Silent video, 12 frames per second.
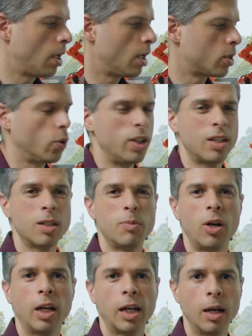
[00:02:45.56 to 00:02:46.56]
So this is
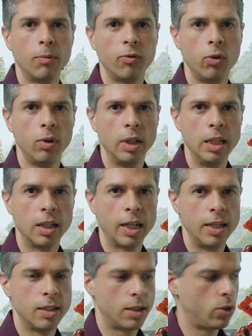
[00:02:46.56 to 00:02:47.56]
very helpful in
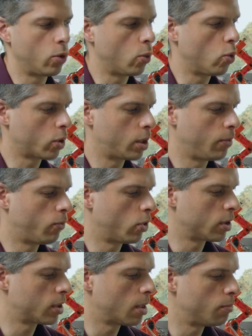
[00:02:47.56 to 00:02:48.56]
case that you're working, for
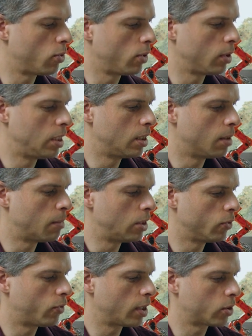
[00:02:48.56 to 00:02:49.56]
example, in a
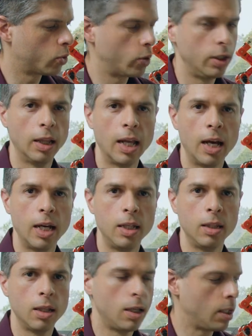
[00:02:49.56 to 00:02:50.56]
manufacturing
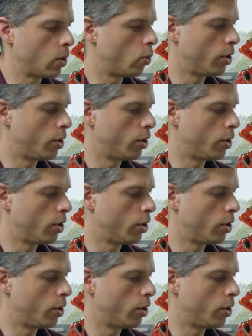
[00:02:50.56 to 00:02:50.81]
line where